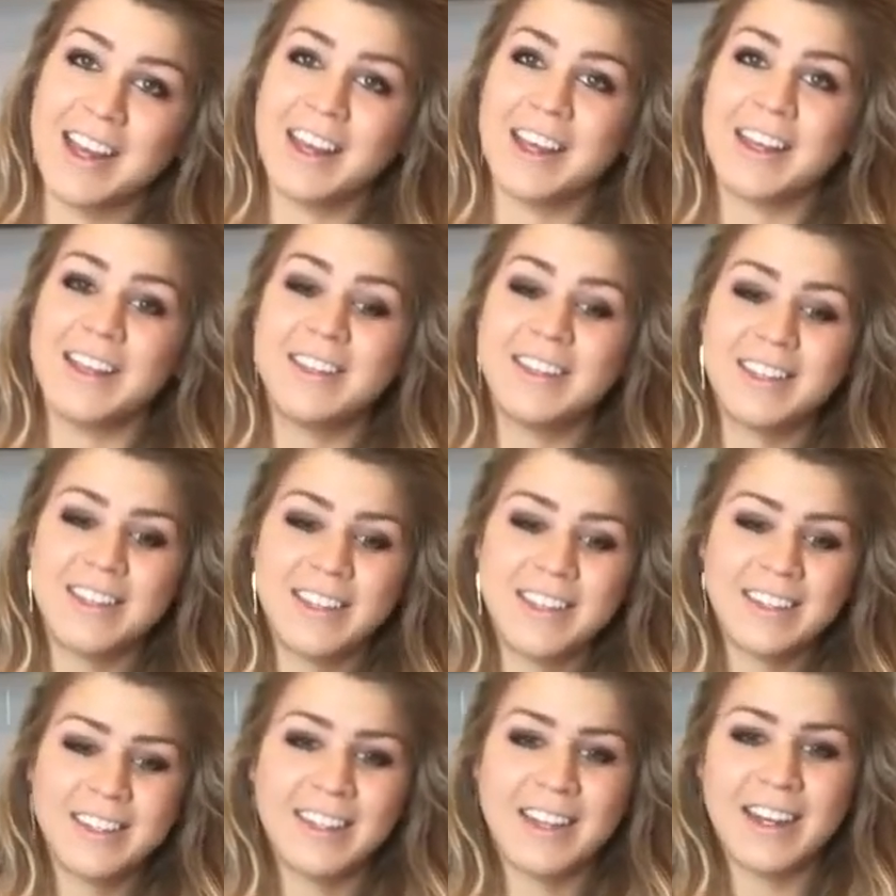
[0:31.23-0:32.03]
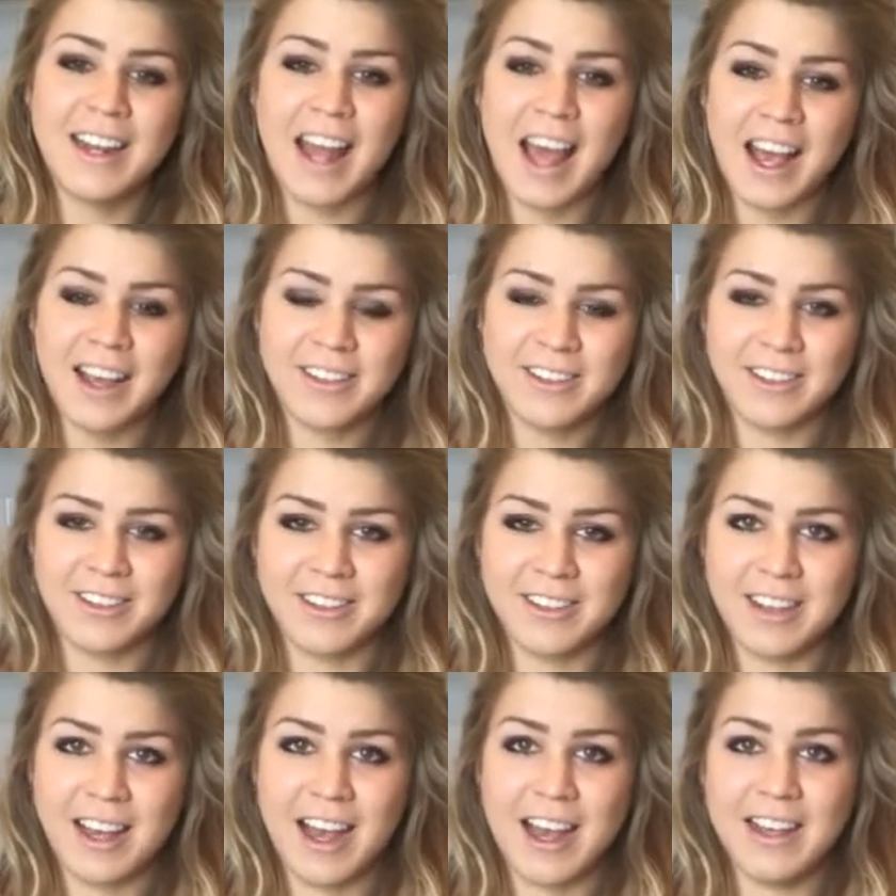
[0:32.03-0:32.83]
Consistent
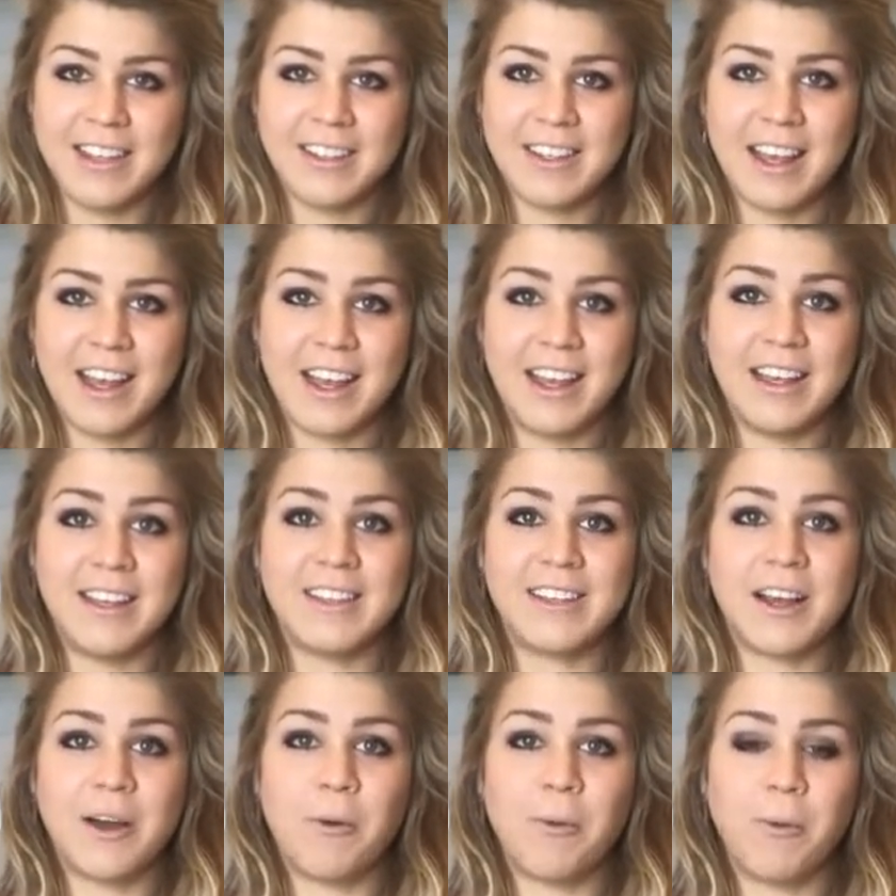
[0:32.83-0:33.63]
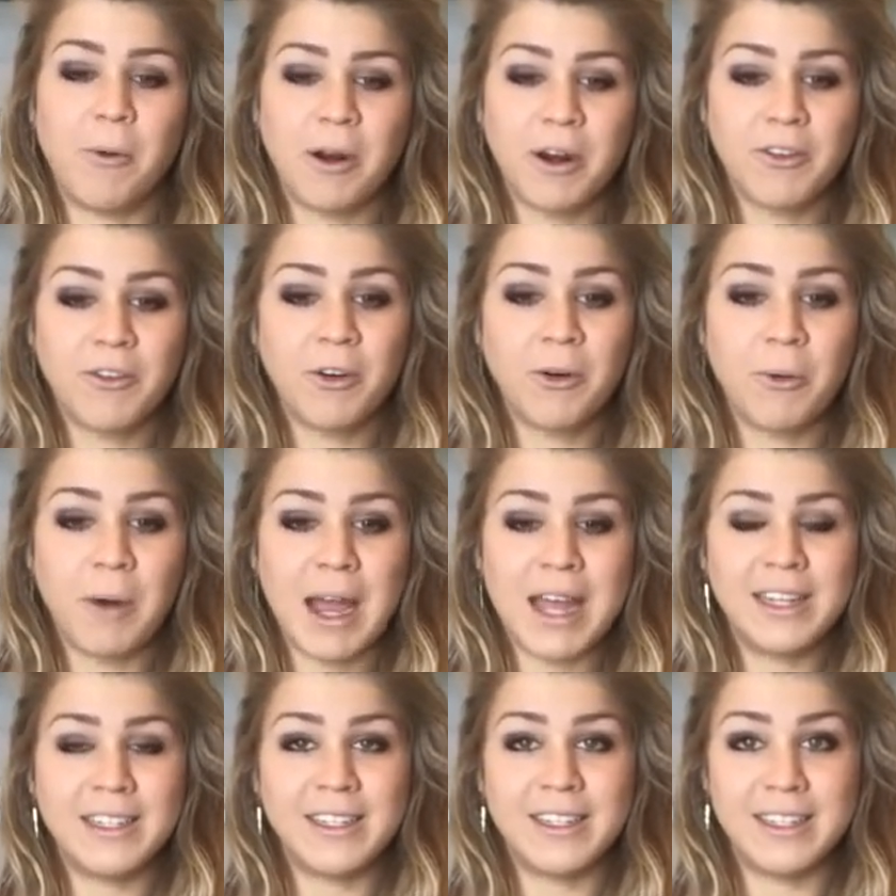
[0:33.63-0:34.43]
exercise is a wonderful
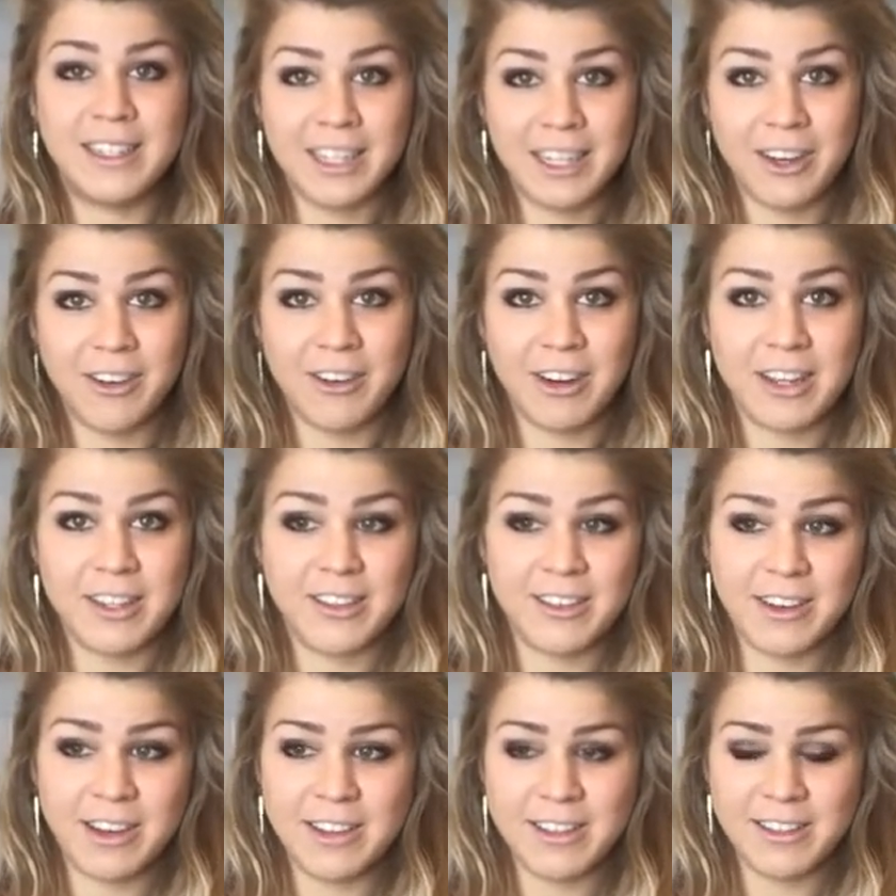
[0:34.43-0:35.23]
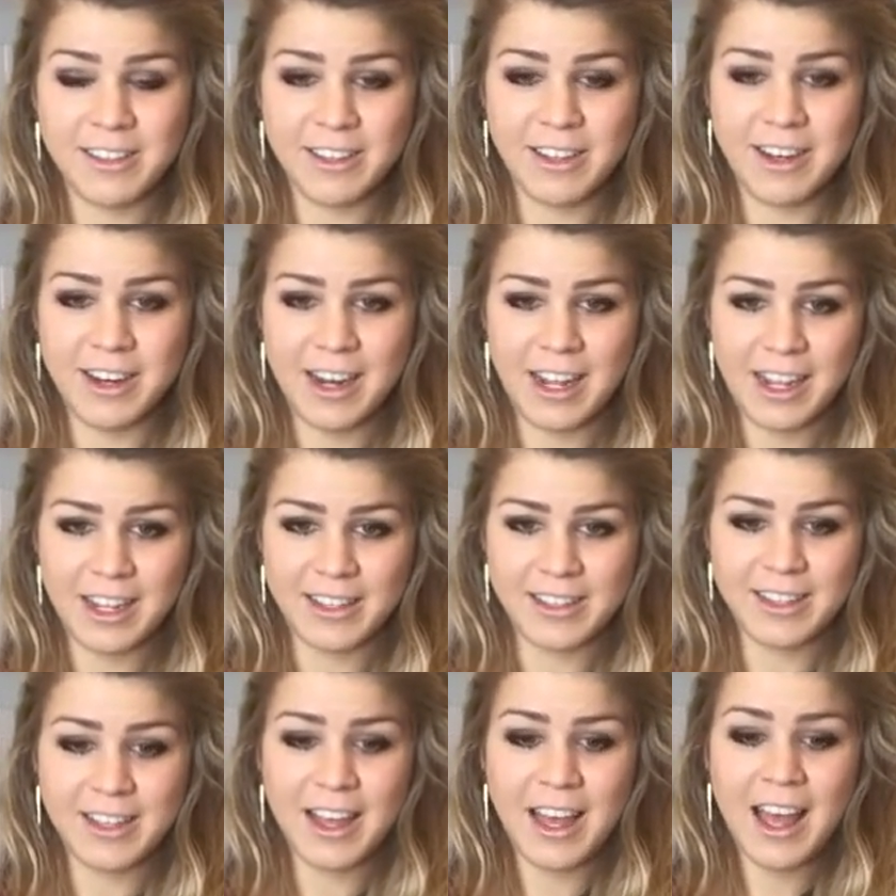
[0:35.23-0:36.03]
way to decrease your insulin
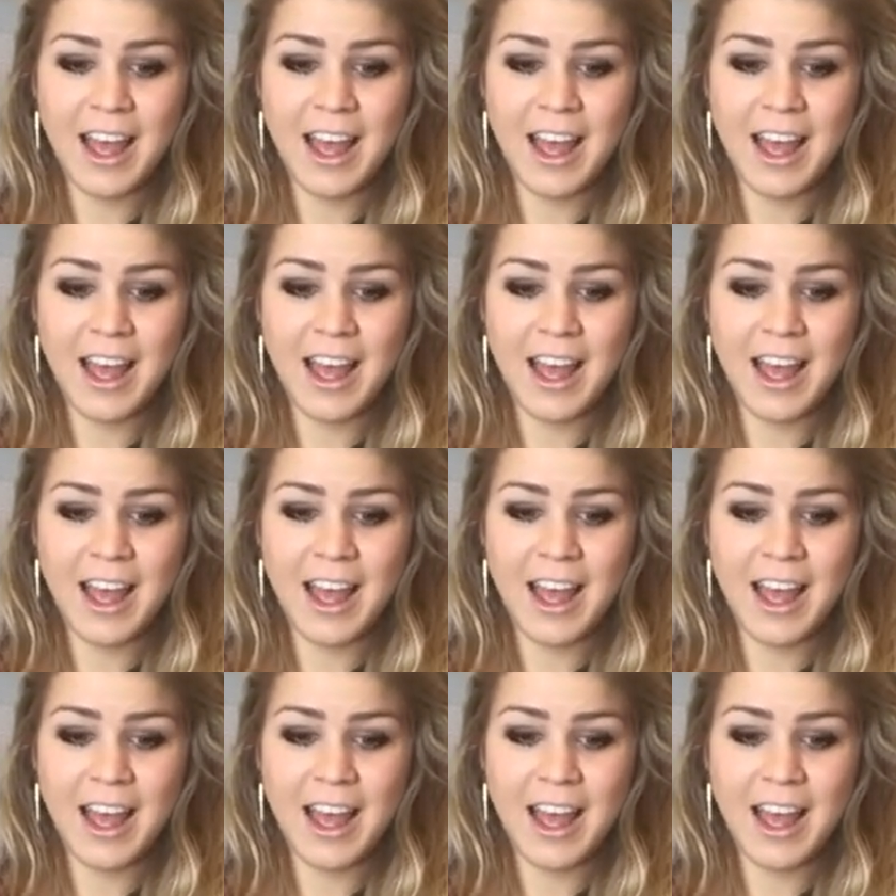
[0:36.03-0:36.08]
needs.